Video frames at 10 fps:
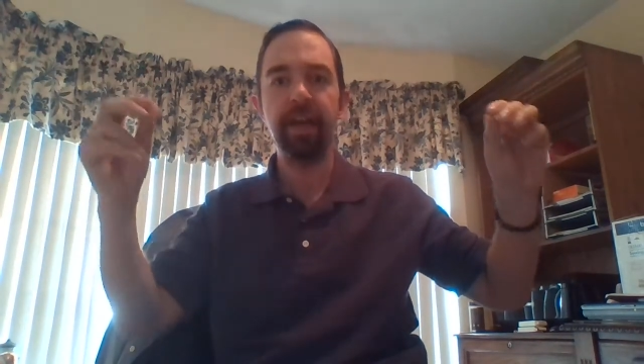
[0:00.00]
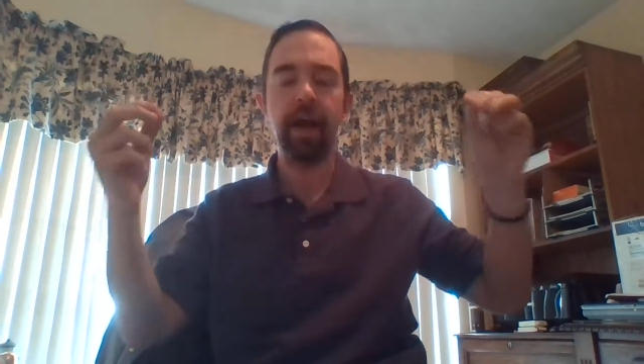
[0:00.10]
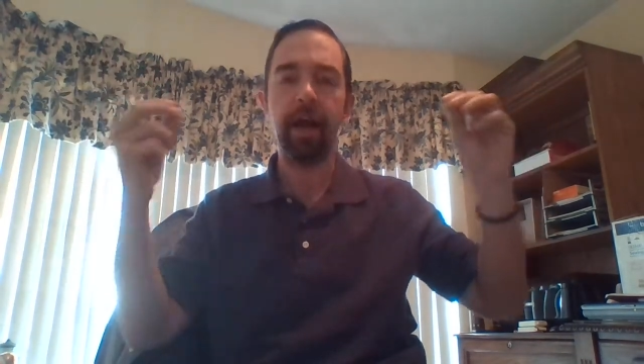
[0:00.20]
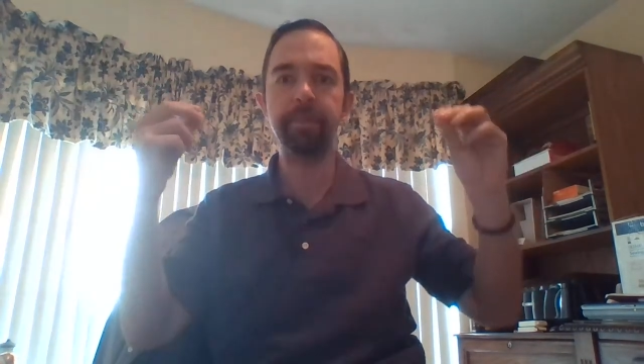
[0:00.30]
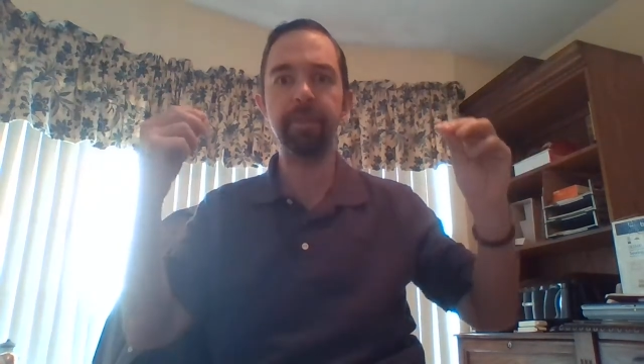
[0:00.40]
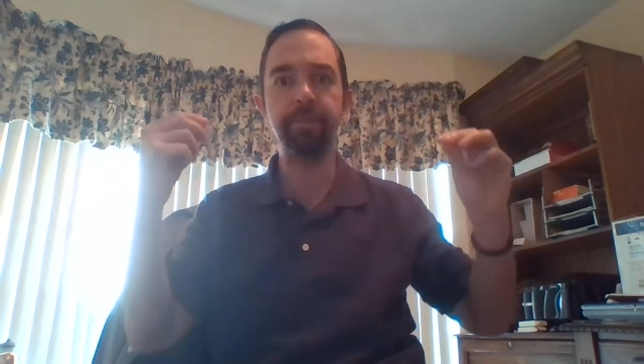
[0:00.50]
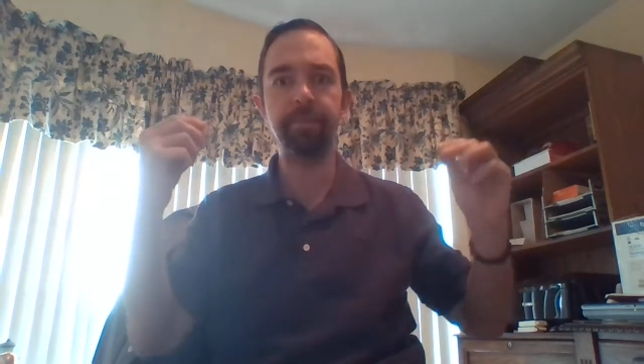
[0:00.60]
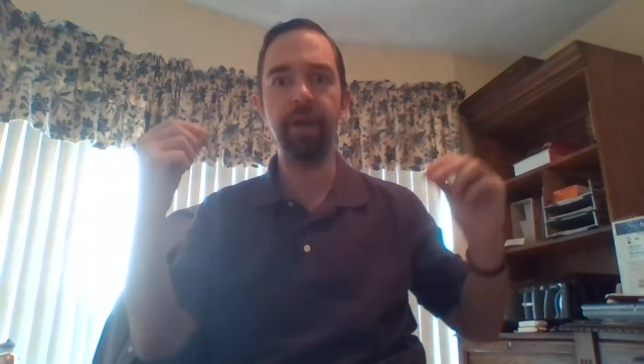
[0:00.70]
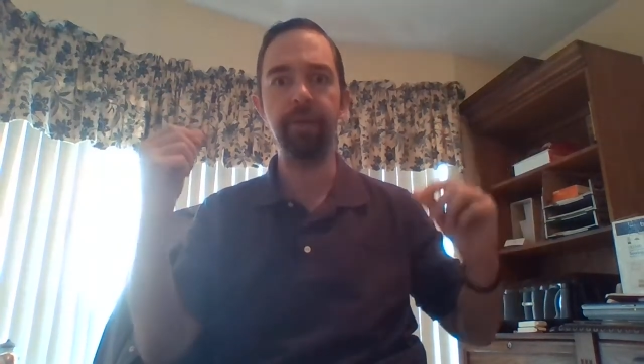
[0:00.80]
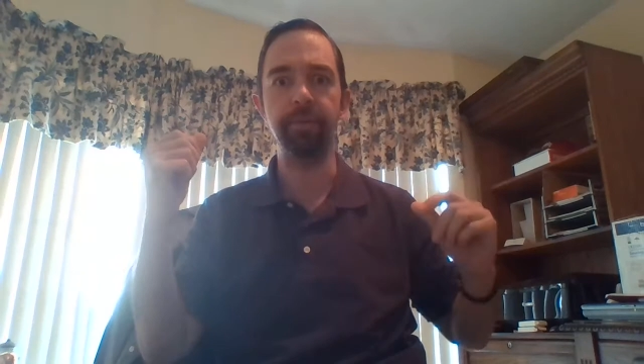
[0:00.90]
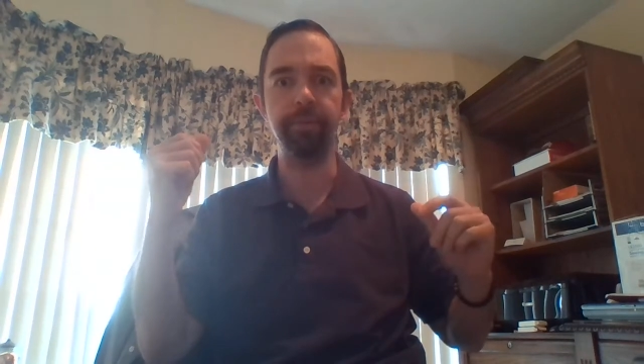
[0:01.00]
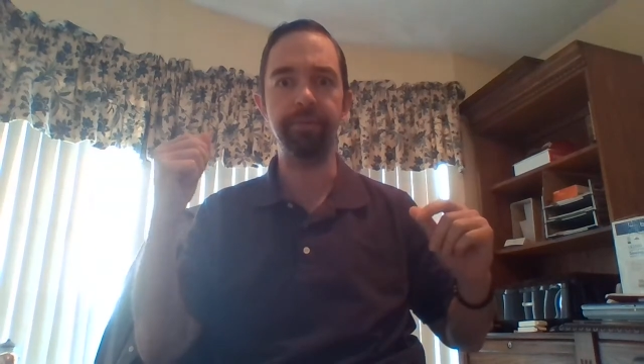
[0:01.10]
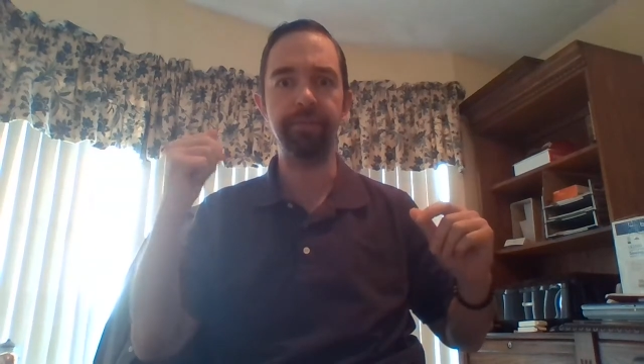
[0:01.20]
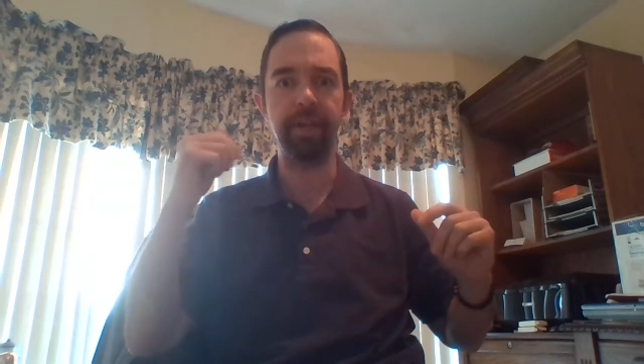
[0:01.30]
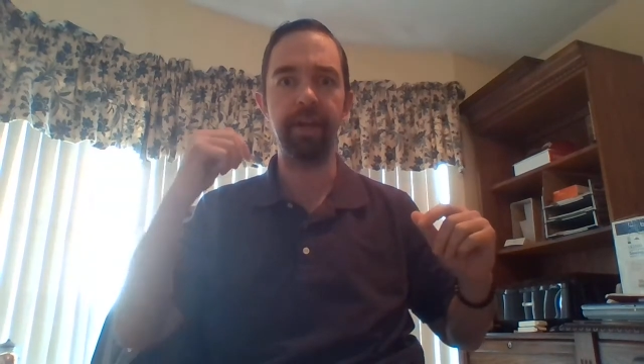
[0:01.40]
I'm
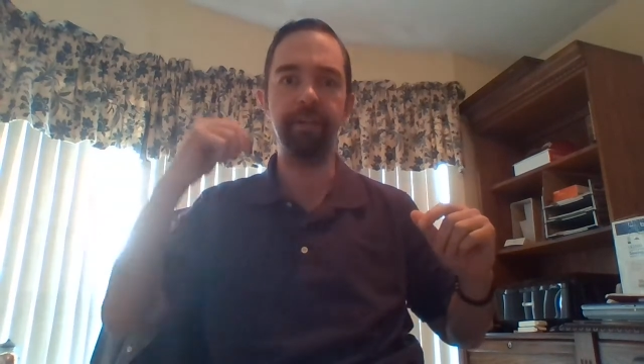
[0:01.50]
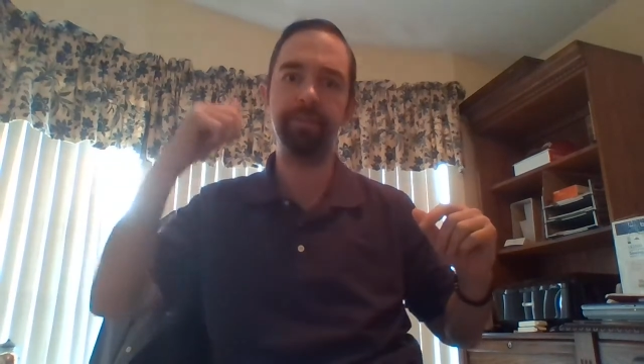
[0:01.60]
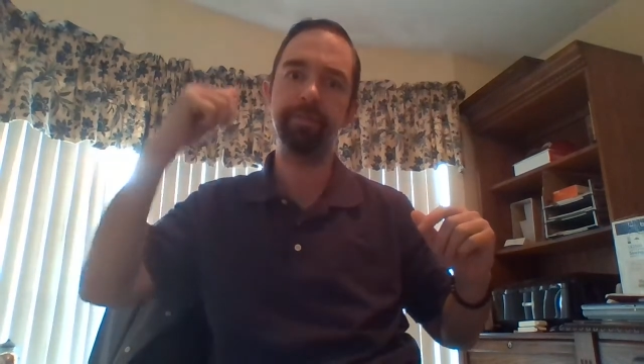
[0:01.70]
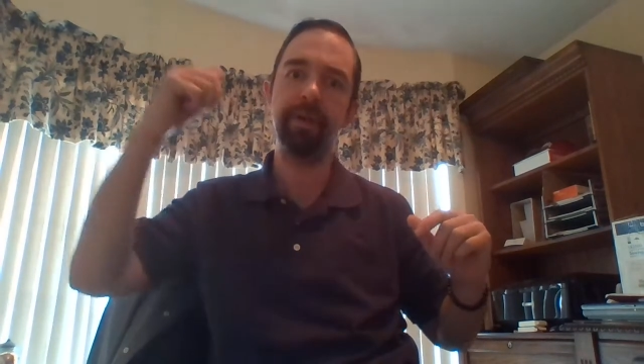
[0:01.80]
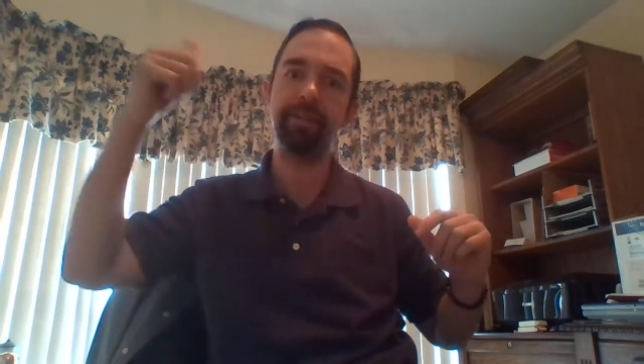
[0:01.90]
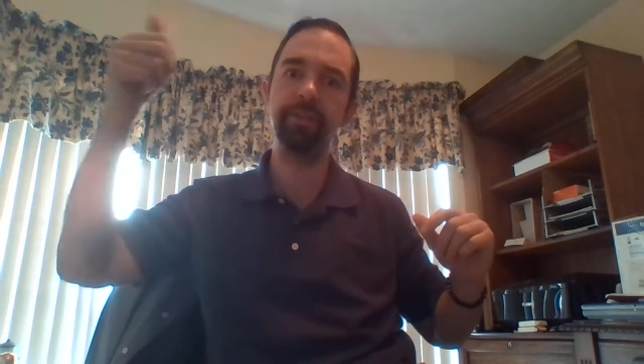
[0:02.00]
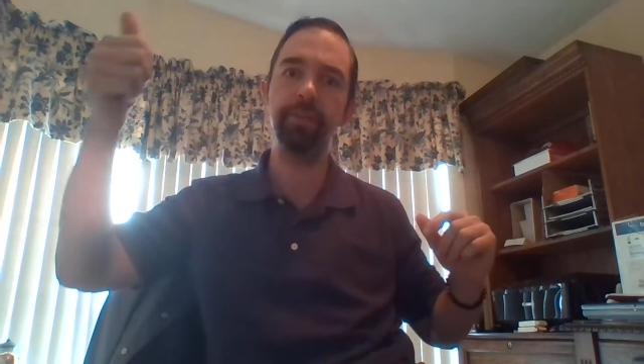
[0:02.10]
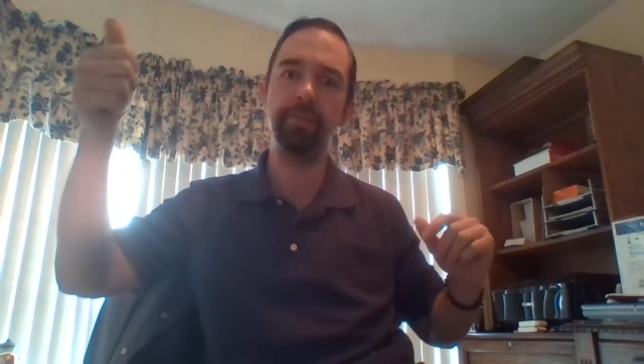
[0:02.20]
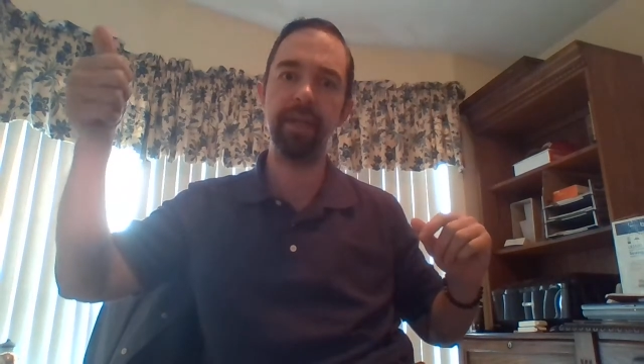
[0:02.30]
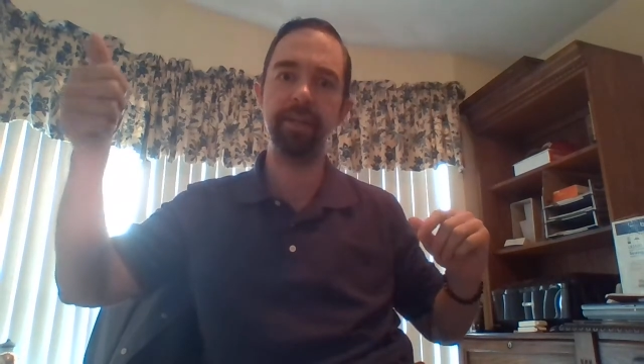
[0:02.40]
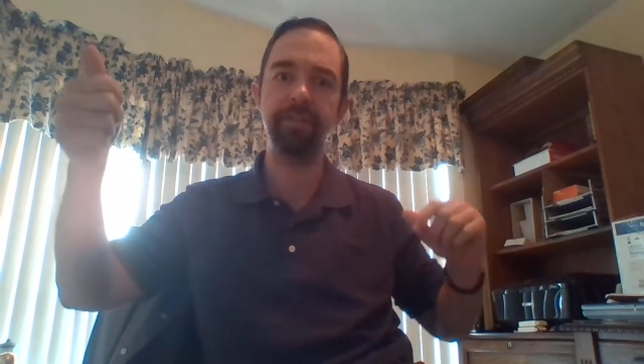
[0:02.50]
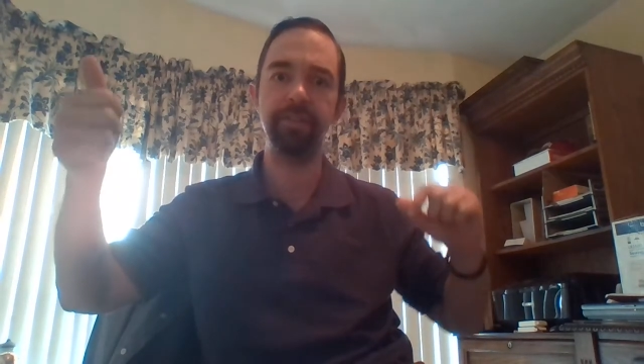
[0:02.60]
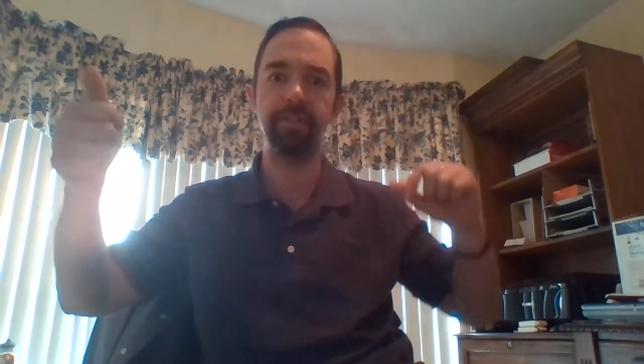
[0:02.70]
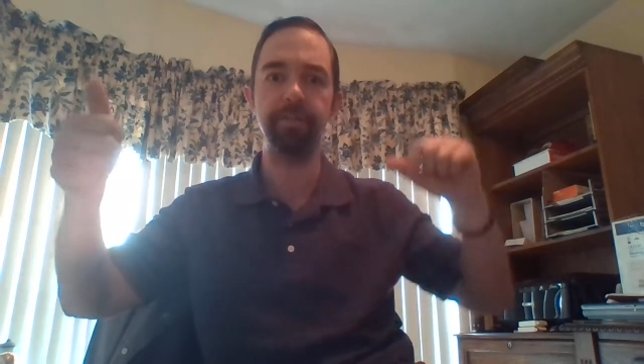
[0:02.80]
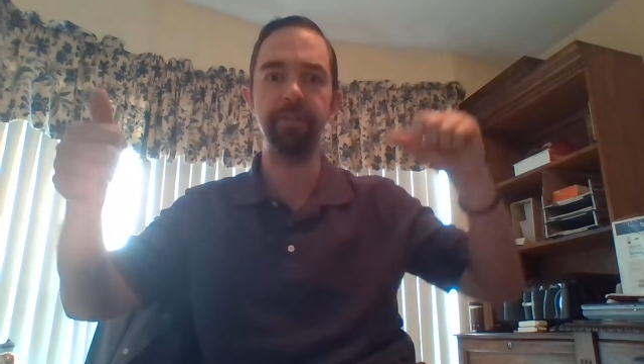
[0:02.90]
composed out of my humanity,